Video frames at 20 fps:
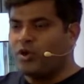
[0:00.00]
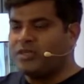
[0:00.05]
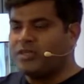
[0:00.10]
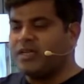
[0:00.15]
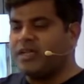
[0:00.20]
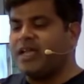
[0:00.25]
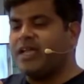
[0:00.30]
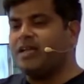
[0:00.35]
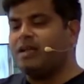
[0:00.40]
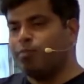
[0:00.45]

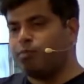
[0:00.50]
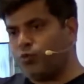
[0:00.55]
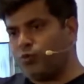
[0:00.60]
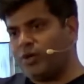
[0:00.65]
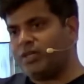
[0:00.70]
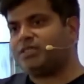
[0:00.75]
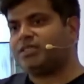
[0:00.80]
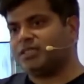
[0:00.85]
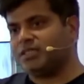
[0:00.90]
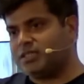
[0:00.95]

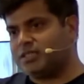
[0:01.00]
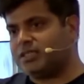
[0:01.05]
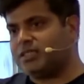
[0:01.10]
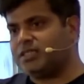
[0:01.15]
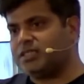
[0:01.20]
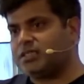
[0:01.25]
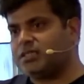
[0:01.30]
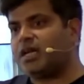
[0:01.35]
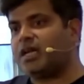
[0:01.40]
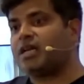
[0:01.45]
AWS is,
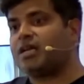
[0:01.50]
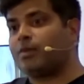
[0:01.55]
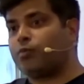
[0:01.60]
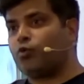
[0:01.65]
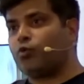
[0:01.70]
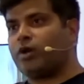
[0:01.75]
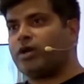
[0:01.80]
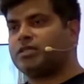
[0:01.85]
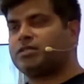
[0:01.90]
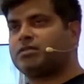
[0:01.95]

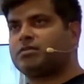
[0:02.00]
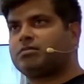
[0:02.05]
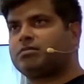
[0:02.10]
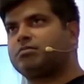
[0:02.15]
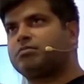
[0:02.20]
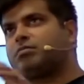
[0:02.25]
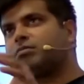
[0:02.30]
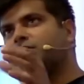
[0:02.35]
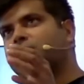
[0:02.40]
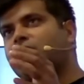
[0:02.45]
AWS
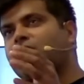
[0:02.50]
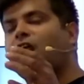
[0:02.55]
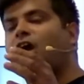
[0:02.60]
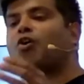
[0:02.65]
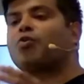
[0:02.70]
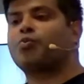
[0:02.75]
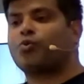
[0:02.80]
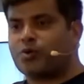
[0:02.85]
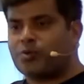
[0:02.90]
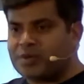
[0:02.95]

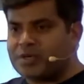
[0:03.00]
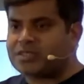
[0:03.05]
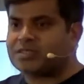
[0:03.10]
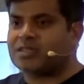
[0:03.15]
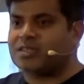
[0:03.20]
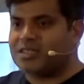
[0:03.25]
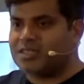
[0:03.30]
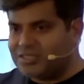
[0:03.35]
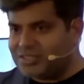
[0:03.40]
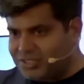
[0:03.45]
CloudFormation
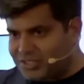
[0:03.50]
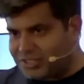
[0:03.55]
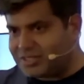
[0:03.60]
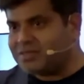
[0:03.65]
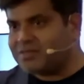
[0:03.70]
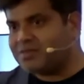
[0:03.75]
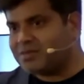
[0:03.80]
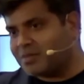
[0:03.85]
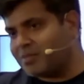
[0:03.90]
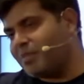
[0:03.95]
engine,
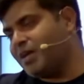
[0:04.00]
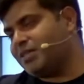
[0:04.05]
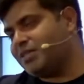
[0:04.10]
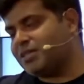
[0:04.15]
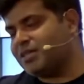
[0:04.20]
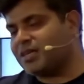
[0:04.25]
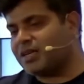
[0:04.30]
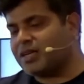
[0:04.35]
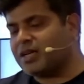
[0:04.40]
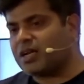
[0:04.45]

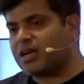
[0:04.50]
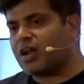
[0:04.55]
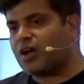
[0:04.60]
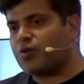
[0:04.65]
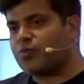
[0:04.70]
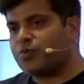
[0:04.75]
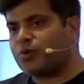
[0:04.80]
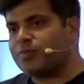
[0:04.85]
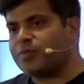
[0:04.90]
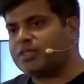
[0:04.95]
basically
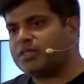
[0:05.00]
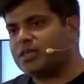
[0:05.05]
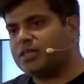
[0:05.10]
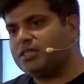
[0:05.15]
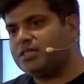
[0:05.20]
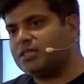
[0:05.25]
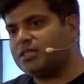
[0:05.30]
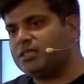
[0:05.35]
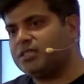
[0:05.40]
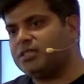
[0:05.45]
CloudFormation
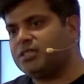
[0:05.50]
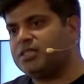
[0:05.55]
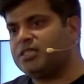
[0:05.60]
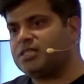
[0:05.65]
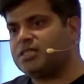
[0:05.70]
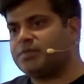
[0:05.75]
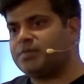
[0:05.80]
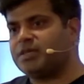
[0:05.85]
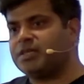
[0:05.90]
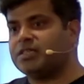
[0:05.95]
engine is
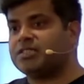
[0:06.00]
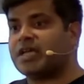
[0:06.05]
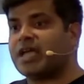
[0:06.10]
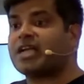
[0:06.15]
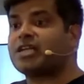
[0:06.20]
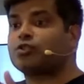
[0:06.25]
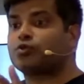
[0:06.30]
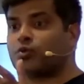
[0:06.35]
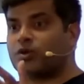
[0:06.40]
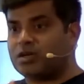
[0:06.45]
receiving is
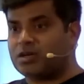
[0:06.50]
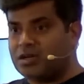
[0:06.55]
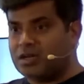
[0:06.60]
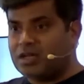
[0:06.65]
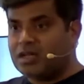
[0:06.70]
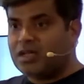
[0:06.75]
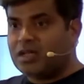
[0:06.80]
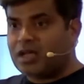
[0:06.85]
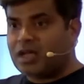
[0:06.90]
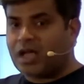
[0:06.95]
actual
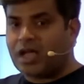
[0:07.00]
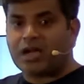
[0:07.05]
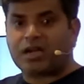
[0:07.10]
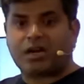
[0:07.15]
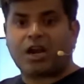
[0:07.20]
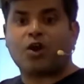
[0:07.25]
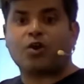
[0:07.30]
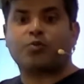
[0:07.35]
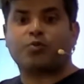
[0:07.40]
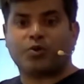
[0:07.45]

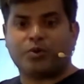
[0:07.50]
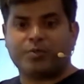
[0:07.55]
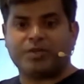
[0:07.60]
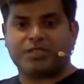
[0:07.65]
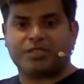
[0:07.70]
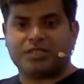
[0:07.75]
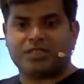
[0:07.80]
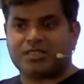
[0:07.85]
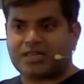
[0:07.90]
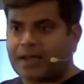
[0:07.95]

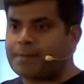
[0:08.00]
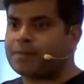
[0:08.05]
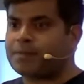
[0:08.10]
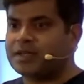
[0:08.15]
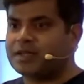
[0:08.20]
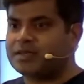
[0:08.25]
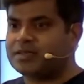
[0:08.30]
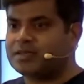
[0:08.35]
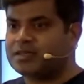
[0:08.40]
CloudFormation template,